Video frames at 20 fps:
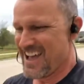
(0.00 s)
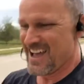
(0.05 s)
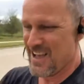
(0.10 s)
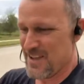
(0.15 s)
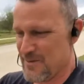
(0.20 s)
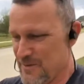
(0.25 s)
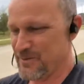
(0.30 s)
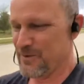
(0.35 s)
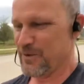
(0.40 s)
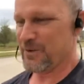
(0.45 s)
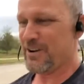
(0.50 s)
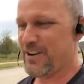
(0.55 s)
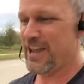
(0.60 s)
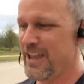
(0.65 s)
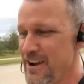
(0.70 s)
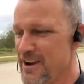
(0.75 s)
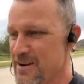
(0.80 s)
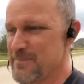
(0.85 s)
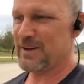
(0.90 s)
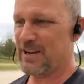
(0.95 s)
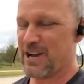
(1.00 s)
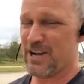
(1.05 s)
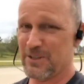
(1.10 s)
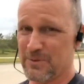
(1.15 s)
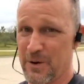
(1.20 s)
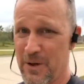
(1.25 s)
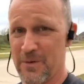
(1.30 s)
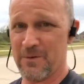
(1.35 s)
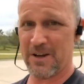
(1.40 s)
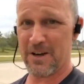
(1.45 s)
We're here because we
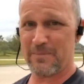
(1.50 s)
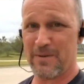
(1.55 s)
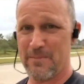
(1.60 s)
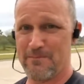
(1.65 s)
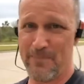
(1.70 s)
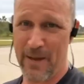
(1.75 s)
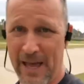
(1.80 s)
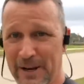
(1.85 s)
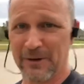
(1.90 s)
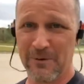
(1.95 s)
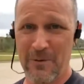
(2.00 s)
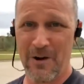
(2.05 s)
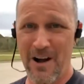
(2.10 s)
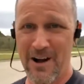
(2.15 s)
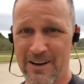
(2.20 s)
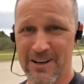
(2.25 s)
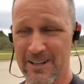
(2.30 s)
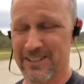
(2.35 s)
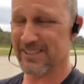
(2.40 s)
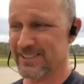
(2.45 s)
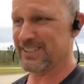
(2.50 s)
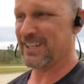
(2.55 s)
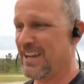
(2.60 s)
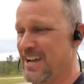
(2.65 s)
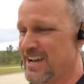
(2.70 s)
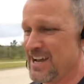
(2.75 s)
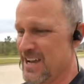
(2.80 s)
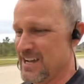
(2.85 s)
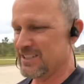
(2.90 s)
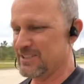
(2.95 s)
want to be better walkers.
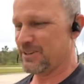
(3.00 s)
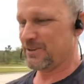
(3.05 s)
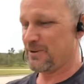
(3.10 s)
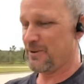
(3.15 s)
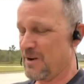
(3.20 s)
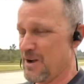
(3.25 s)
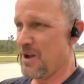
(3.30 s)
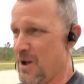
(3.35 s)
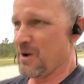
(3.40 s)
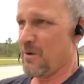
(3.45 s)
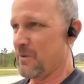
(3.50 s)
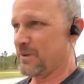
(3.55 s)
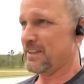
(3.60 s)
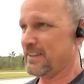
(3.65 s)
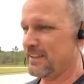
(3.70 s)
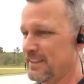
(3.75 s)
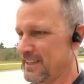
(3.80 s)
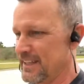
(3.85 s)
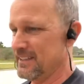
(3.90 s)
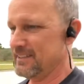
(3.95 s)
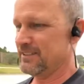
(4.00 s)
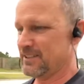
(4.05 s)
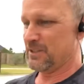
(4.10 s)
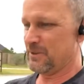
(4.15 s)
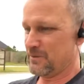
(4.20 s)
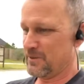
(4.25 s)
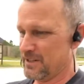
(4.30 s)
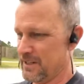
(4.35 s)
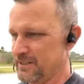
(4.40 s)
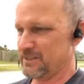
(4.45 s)
So one of the things that you
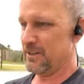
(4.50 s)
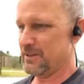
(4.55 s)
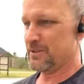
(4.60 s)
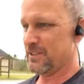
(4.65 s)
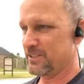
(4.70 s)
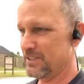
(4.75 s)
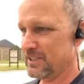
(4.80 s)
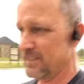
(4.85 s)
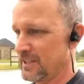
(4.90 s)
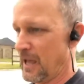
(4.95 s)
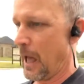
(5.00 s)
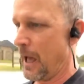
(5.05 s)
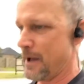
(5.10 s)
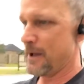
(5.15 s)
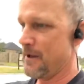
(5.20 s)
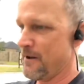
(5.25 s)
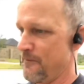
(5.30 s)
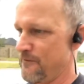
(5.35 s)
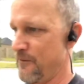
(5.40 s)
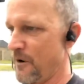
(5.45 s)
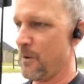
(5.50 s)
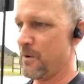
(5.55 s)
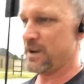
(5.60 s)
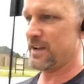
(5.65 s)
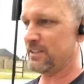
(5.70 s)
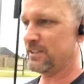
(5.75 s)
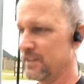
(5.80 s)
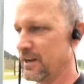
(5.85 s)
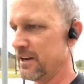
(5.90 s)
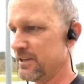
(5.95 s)
want to do is just focus
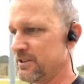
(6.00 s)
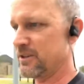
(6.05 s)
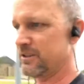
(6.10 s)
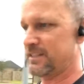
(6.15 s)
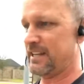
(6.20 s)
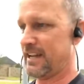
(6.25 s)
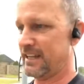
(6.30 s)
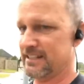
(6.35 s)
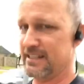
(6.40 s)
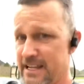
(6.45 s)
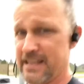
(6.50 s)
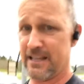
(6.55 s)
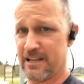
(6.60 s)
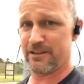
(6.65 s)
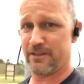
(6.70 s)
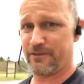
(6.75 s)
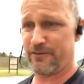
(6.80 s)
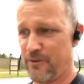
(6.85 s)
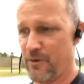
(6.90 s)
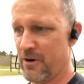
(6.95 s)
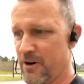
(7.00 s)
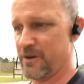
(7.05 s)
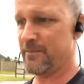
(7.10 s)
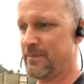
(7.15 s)
on your technique and your form.